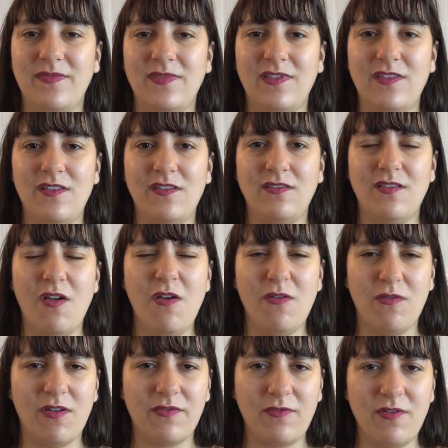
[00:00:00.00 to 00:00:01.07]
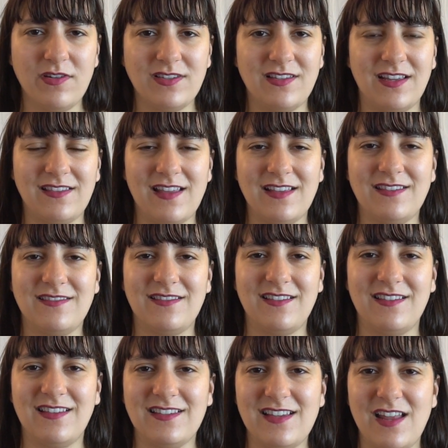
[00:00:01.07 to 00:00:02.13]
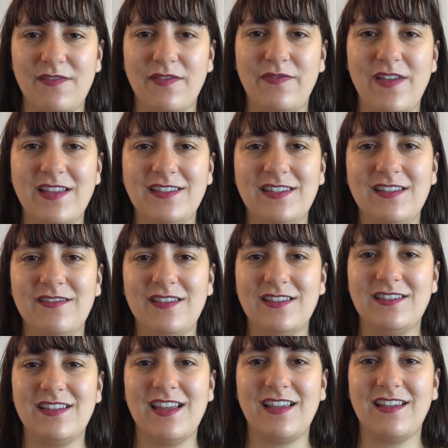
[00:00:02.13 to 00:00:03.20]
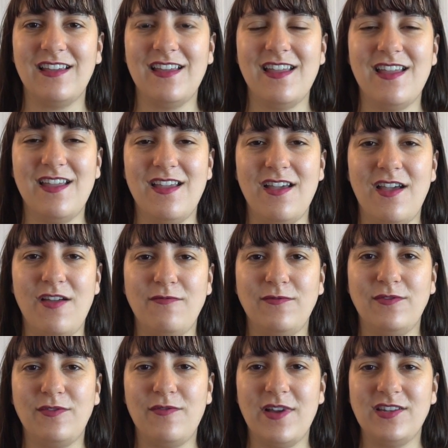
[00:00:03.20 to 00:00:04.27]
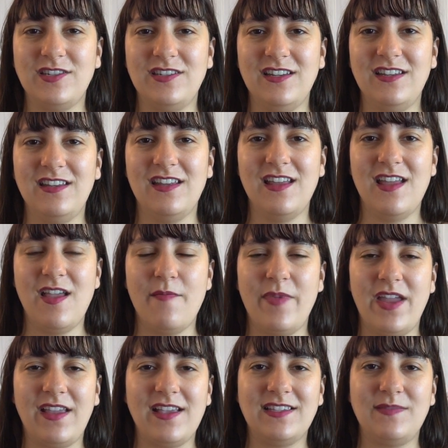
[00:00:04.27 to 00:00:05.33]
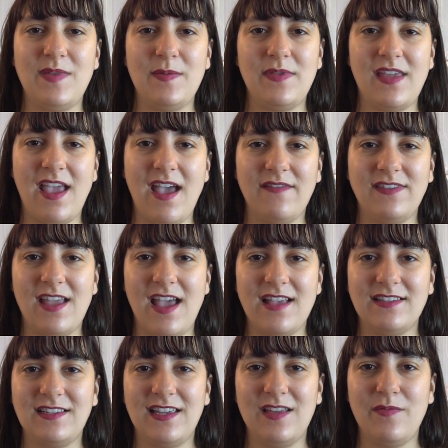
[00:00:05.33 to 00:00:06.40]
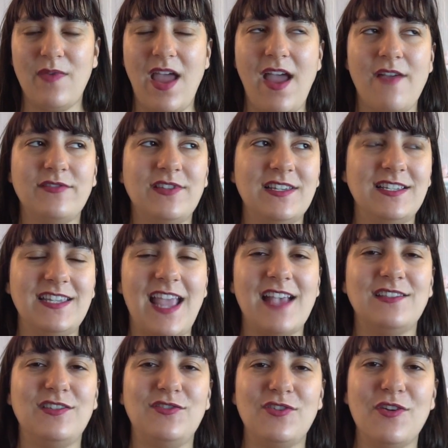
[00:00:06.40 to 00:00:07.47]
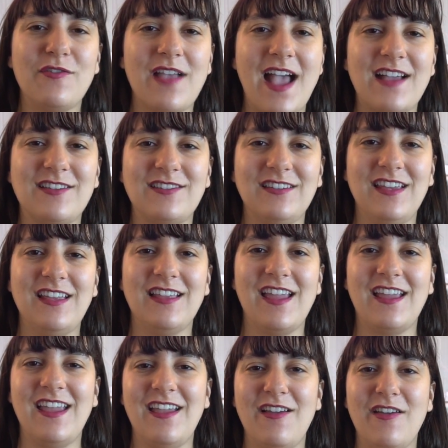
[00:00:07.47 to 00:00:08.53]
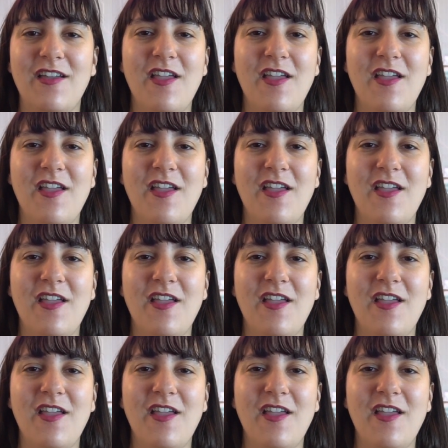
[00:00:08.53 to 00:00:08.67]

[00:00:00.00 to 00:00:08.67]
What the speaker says: no, of course, like that's kind of offensive. That's like a rude question, but I guess maybe they have to ask it. I was gonna say as a joke, actually, like,